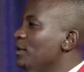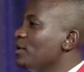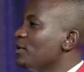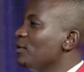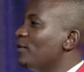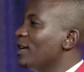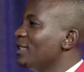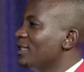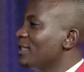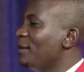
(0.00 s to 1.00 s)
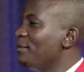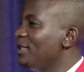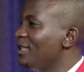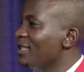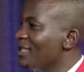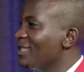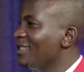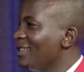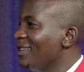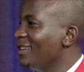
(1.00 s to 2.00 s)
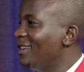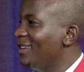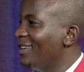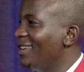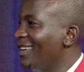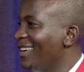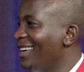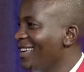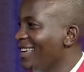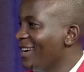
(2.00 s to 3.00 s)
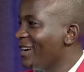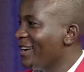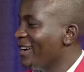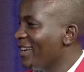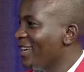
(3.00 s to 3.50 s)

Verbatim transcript: uh, well, it's a... It, exactly, that's part of